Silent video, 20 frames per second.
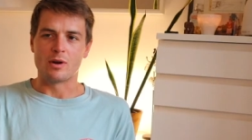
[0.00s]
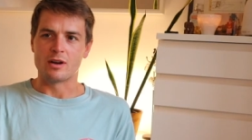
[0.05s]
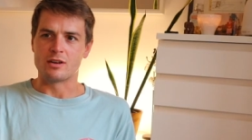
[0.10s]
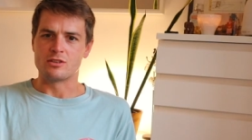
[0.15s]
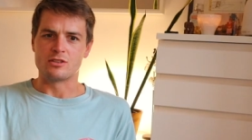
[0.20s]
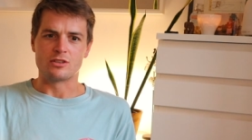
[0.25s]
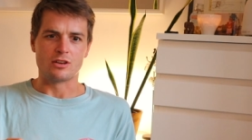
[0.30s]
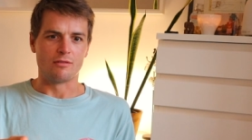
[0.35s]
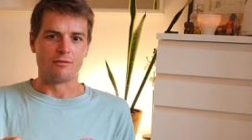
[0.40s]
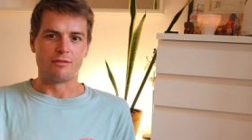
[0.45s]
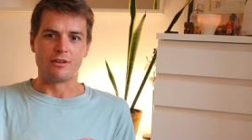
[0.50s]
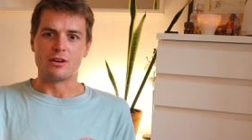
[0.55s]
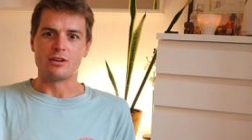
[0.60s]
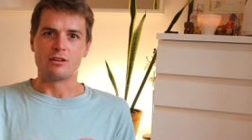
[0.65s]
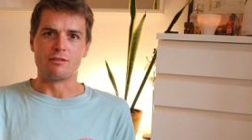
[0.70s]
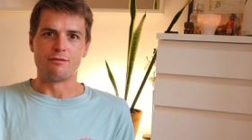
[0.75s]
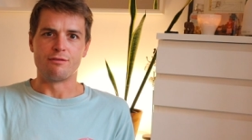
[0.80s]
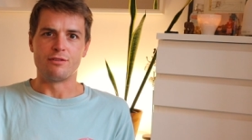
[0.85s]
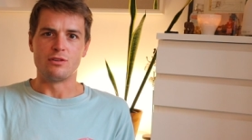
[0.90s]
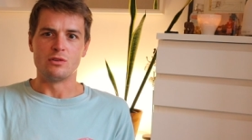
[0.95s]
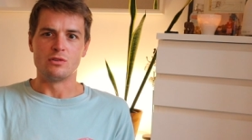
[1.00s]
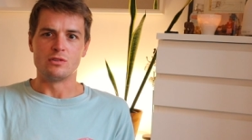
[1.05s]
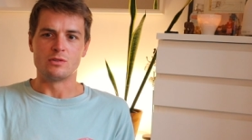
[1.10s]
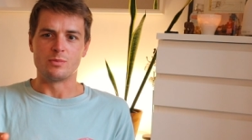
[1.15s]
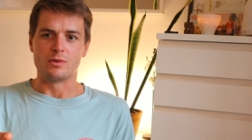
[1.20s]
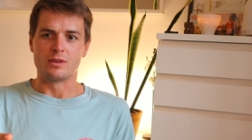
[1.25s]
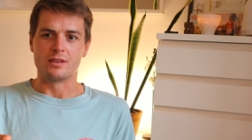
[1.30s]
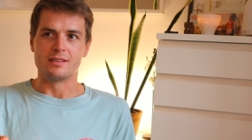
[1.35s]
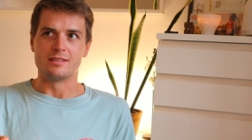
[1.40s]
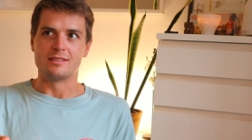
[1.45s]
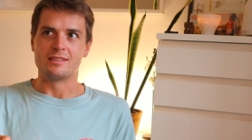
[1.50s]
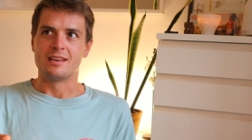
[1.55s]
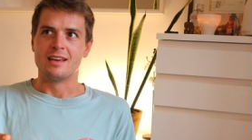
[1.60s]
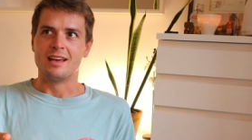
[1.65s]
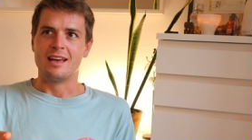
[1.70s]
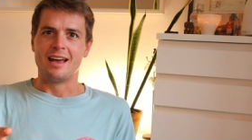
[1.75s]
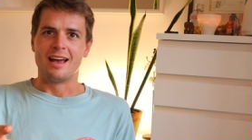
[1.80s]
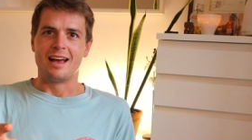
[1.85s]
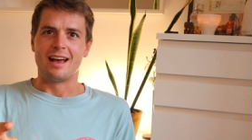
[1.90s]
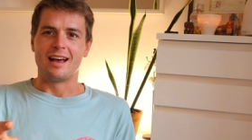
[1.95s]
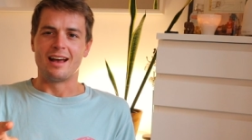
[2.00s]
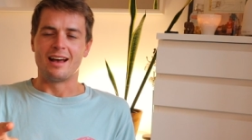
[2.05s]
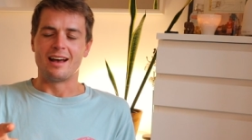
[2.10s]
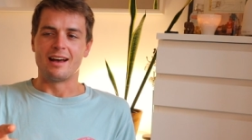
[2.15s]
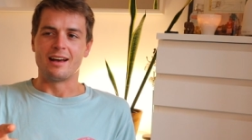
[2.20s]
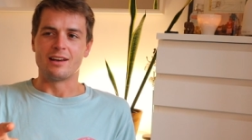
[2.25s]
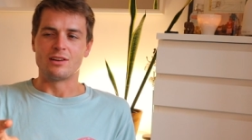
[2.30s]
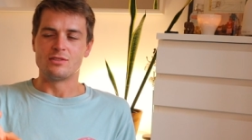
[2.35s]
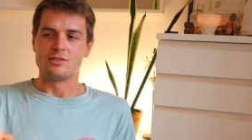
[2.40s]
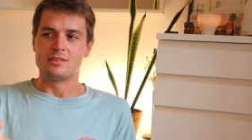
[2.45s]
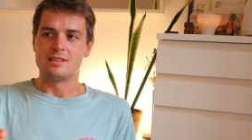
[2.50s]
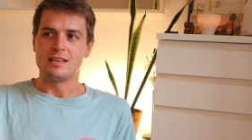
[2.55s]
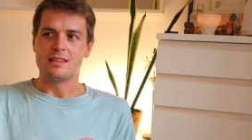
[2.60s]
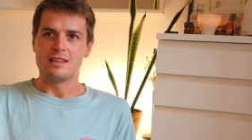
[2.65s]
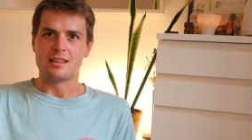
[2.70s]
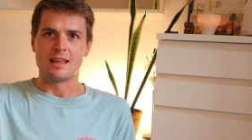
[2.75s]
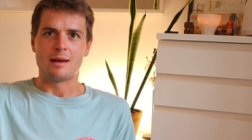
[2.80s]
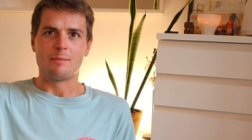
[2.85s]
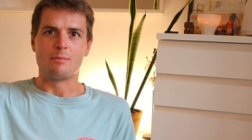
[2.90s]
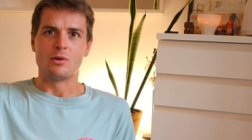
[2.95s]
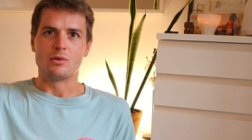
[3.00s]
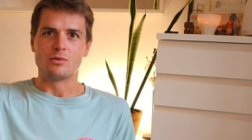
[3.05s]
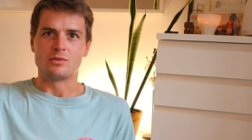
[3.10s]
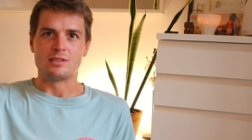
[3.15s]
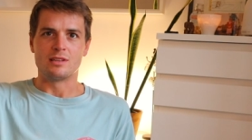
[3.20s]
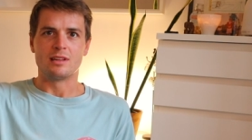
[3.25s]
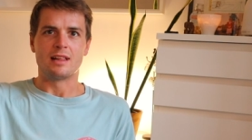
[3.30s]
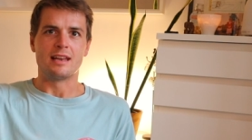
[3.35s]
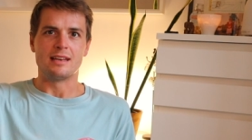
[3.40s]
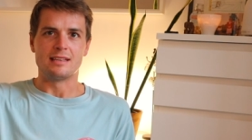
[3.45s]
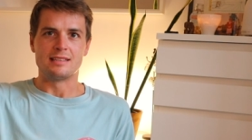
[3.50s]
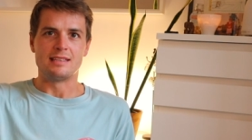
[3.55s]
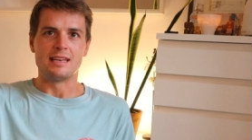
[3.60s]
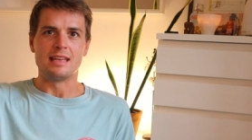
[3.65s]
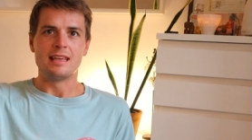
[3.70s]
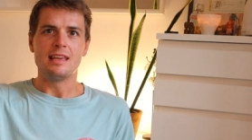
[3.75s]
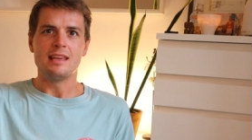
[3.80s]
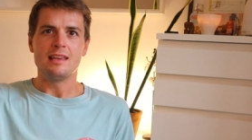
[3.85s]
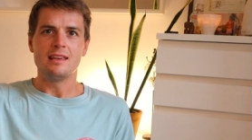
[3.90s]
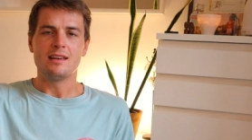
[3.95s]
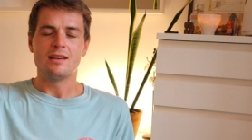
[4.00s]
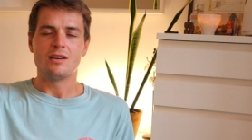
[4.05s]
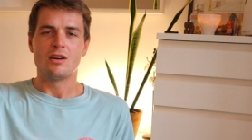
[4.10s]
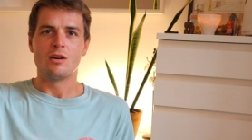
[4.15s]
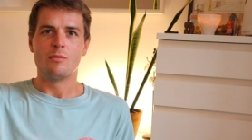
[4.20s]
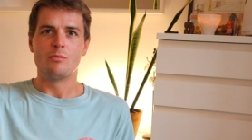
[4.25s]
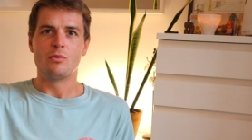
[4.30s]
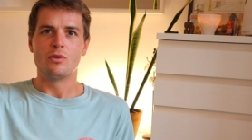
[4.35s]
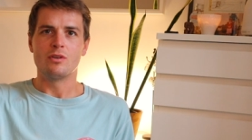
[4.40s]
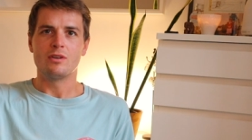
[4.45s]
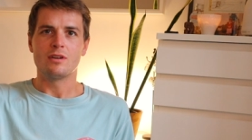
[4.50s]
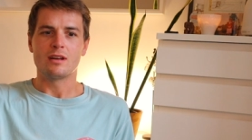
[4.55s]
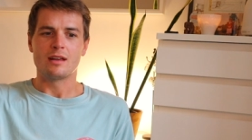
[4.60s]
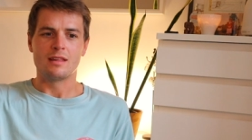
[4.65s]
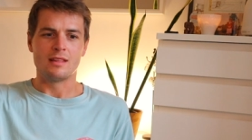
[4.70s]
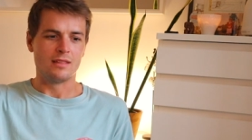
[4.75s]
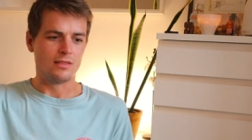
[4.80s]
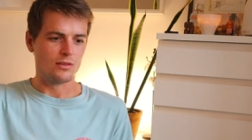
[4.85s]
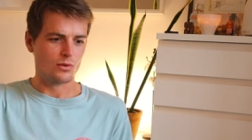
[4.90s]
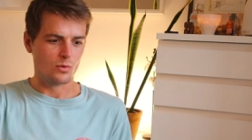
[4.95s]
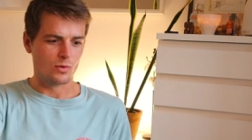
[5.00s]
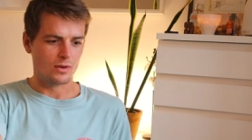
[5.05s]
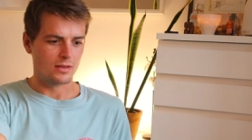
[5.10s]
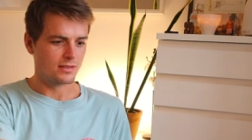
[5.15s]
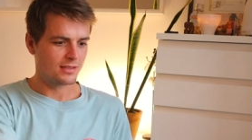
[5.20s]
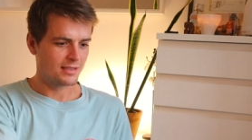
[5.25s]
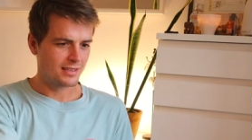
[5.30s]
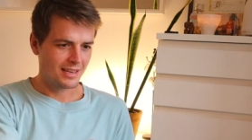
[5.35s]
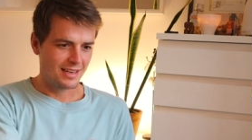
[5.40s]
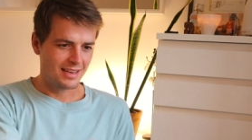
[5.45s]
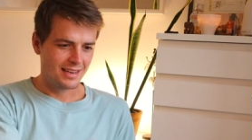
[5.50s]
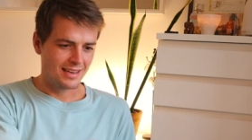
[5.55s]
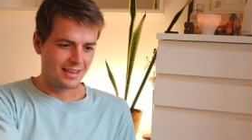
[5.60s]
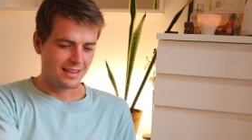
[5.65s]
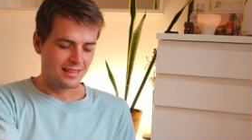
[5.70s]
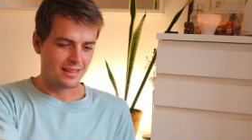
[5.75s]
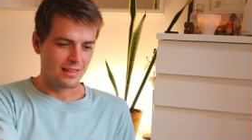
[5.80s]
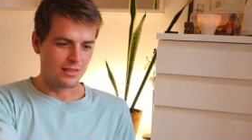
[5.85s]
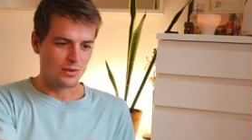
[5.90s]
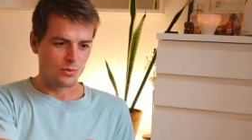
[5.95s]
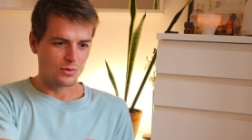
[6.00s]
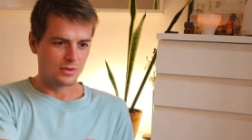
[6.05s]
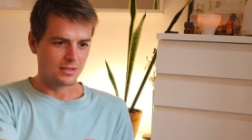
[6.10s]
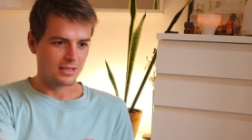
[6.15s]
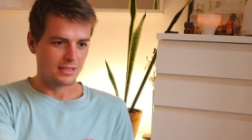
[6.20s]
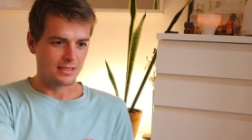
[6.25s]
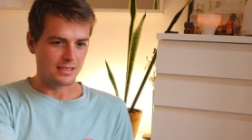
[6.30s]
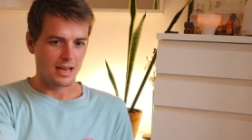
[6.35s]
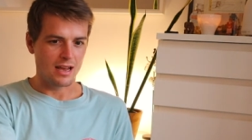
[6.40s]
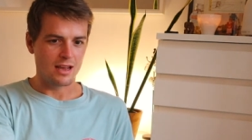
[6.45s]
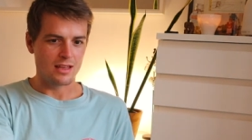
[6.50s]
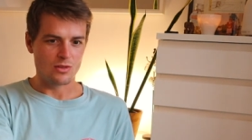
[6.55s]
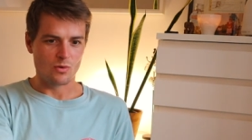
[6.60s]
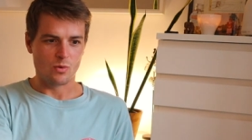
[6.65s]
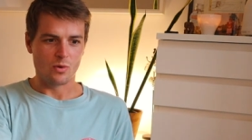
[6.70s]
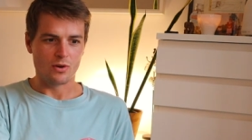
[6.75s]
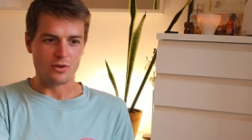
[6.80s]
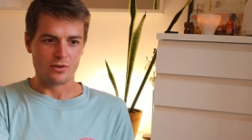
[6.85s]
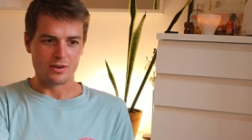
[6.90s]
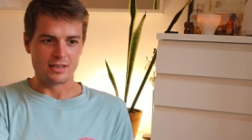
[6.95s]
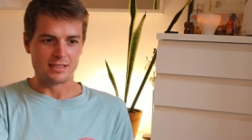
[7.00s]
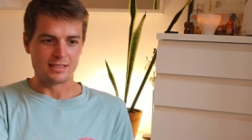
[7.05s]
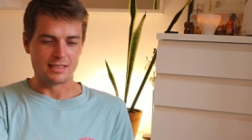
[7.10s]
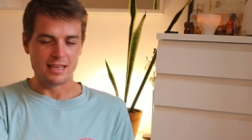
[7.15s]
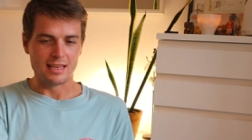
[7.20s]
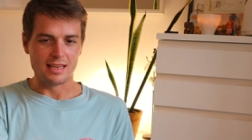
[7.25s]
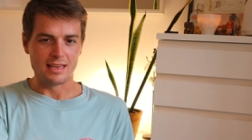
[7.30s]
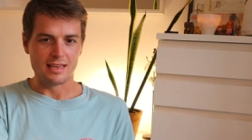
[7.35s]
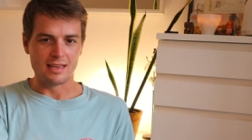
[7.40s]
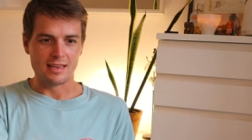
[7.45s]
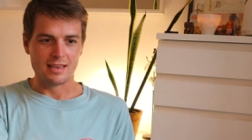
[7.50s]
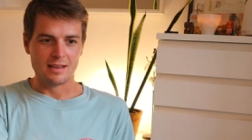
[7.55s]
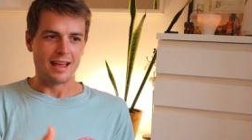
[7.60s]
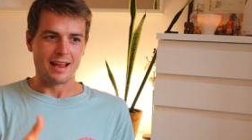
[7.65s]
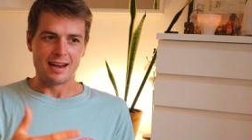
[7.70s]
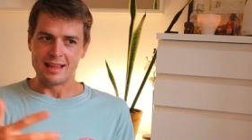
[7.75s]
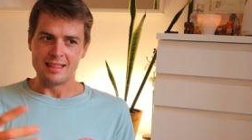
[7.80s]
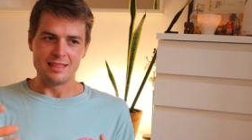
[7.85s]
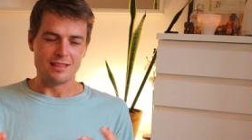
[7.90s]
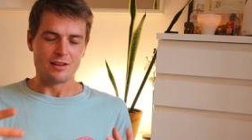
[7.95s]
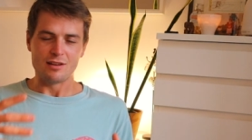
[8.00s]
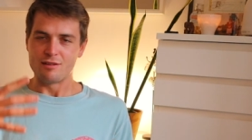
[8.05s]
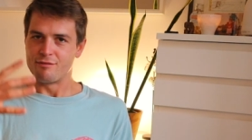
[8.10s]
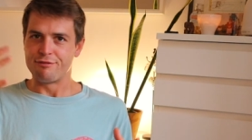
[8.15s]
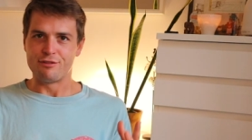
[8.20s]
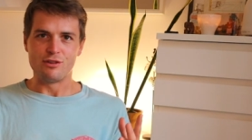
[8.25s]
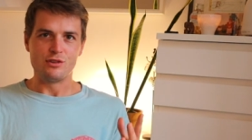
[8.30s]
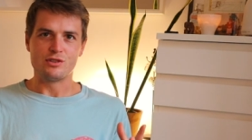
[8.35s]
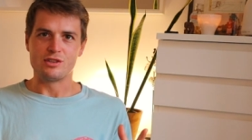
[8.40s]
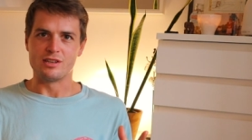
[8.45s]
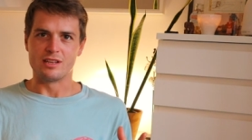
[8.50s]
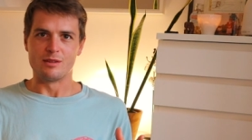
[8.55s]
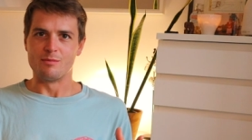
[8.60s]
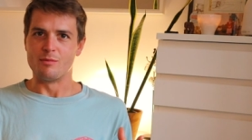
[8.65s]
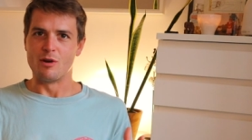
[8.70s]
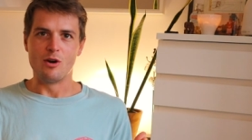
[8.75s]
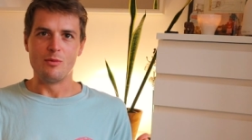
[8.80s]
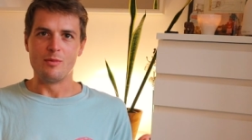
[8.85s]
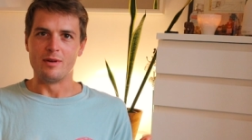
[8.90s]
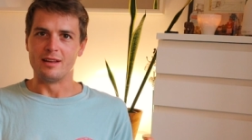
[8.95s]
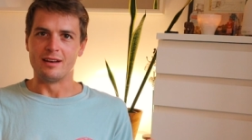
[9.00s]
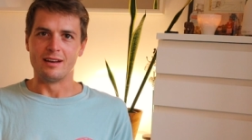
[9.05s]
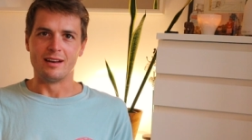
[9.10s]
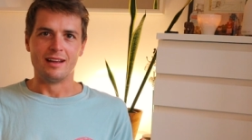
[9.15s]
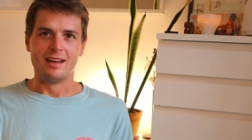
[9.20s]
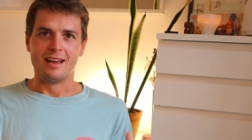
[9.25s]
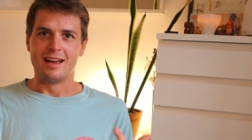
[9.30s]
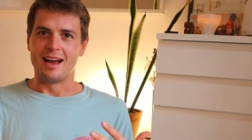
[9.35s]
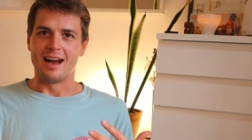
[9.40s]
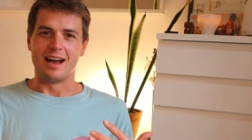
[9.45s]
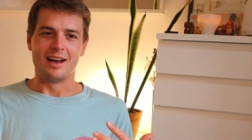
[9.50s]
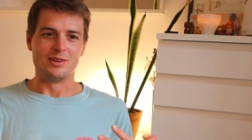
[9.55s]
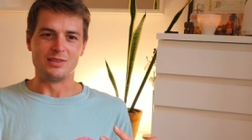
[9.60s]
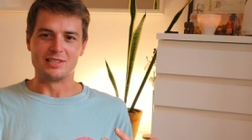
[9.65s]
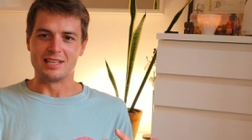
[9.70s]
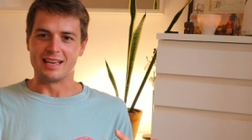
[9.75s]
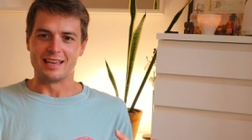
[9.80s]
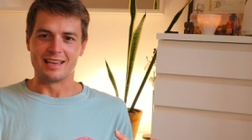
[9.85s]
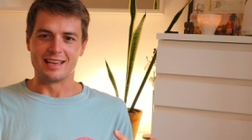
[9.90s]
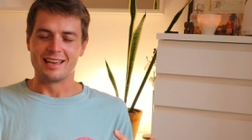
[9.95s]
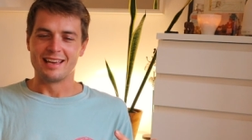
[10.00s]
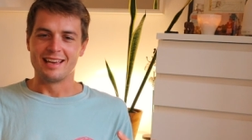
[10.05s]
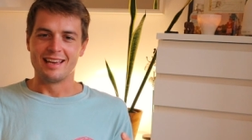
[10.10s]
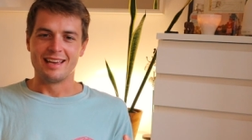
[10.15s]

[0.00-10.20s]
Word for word: where I just got very confused because I could see that that boat still had its dinghy on board, and then there was then there was this guy in the water in his dinghy, and in the confusion of the moment, I was like,